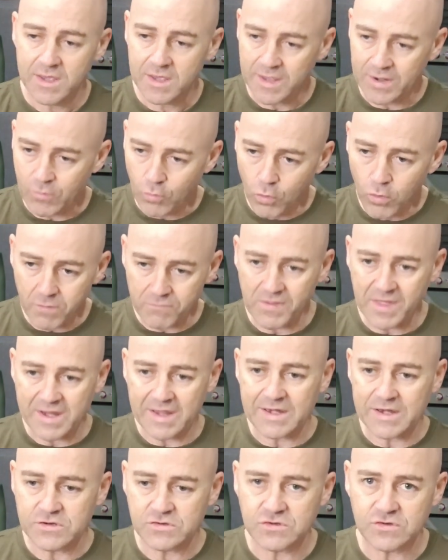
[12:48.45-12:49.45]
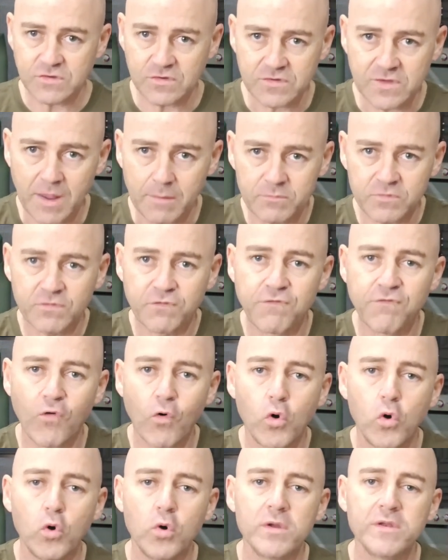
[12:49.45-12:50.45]
And all of that energy just comes
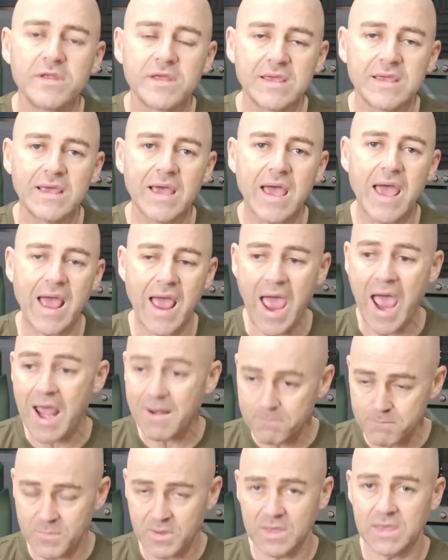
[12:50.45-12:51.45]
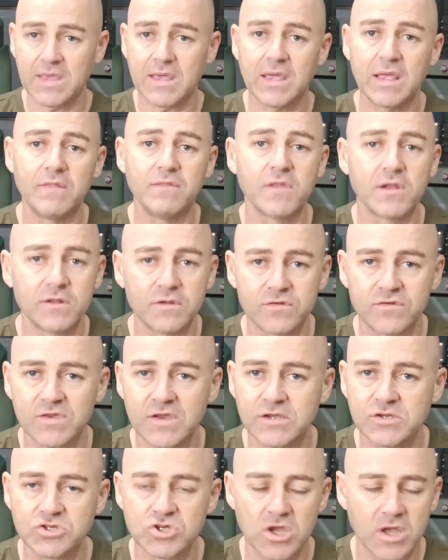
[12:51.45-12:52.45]
forward at me in the
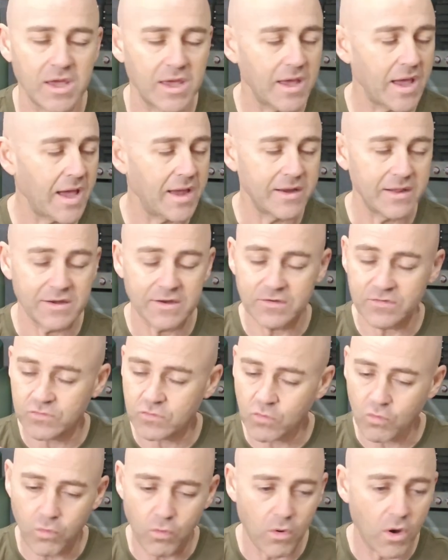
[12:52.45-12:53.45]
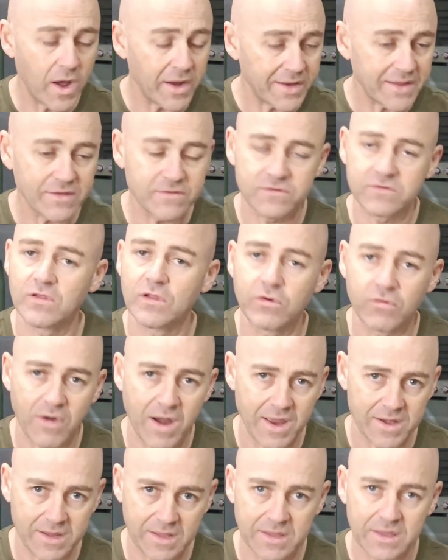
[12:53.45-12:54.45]
listening chair, and it is quite
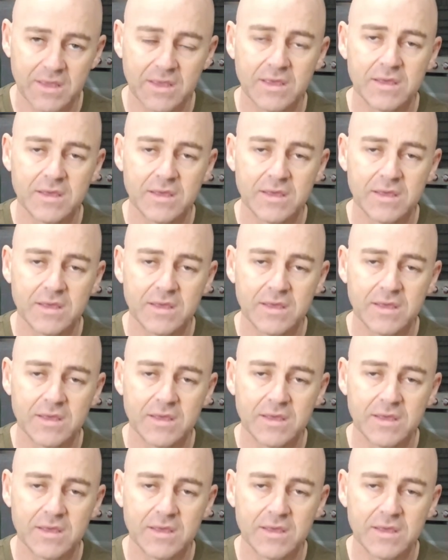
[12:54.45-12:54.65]
exhilarating.